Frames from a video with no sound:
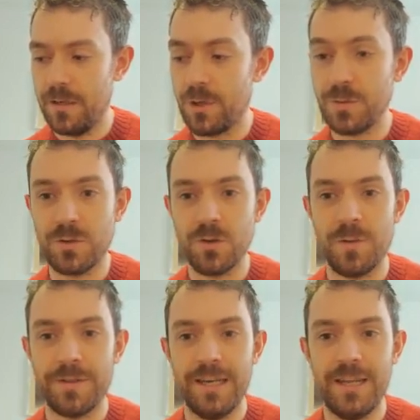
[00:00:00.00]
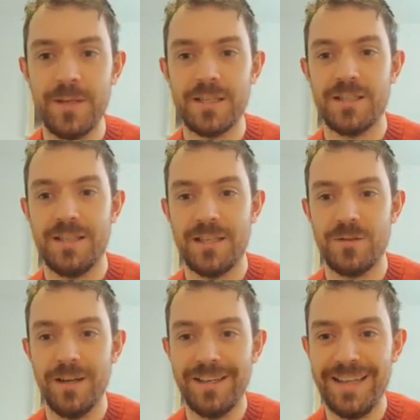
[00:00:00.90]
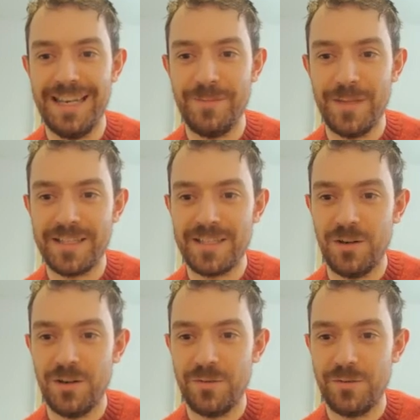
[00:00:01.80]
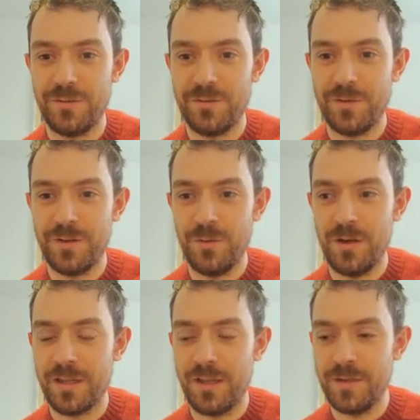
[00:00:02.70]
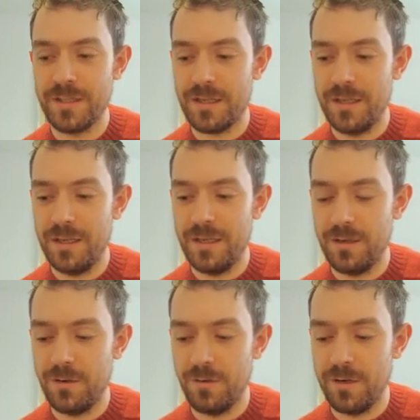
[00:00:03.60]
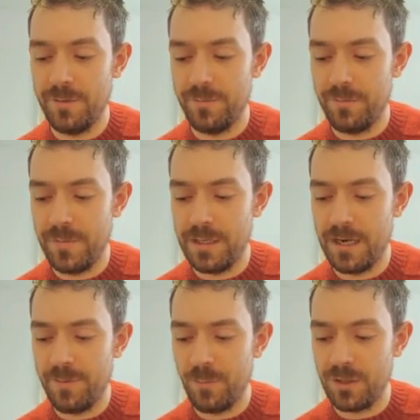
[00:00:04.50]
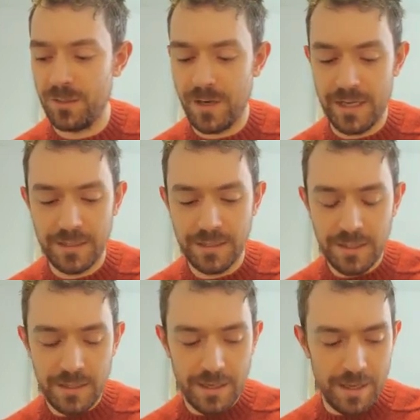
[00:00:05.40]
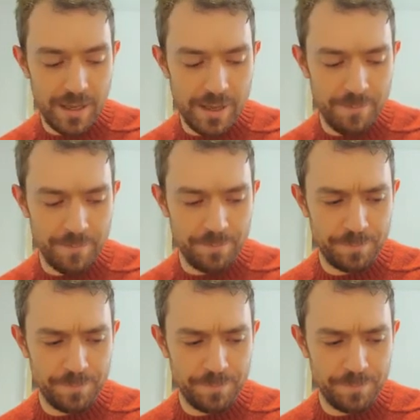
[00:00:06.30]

Because we were talking about the limits, that's right, the limits of working physically or in an embodied way. So